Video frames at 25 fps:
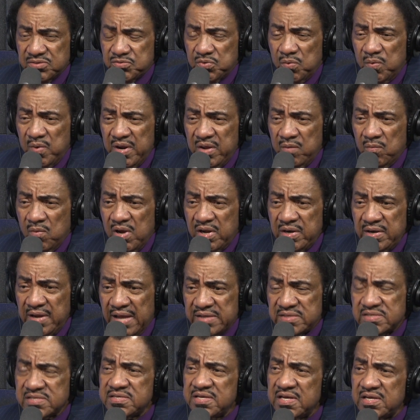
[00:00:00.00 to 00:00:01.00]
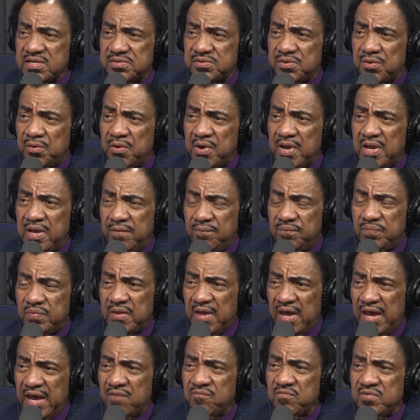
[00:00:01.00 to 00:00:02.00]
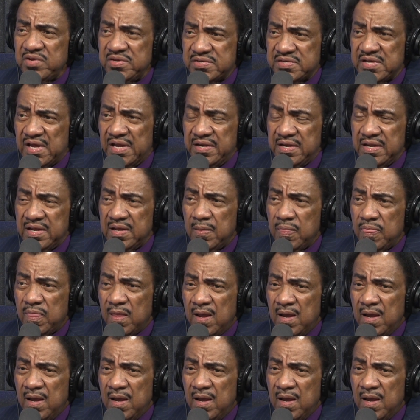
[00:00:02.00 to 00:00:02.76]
21 at 6:30 every Sunday.